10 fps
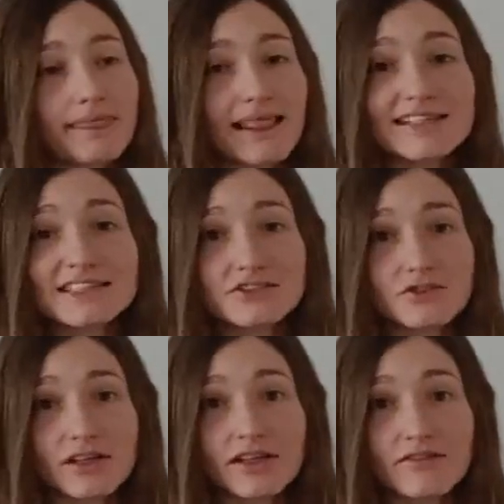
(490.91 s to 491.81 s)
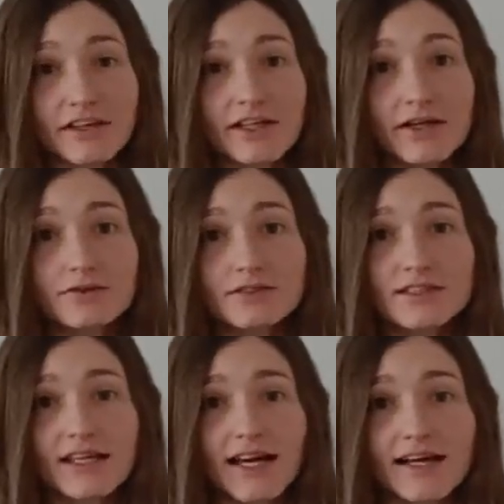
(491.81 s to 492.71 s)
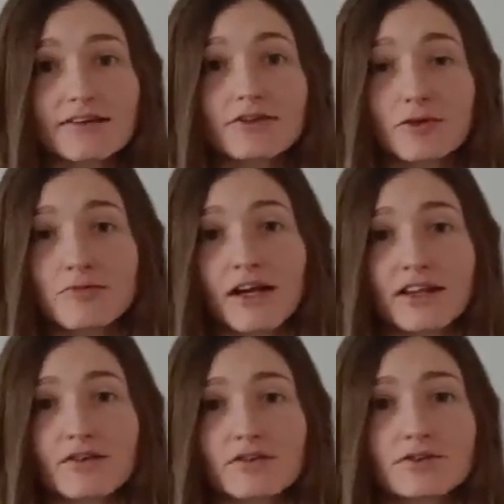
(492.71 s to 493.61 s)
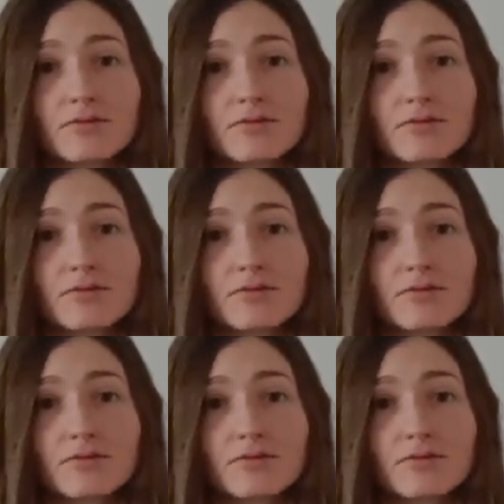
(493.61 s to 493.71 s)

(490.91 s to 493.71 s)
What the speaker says: lattice training videos and Tom Randall.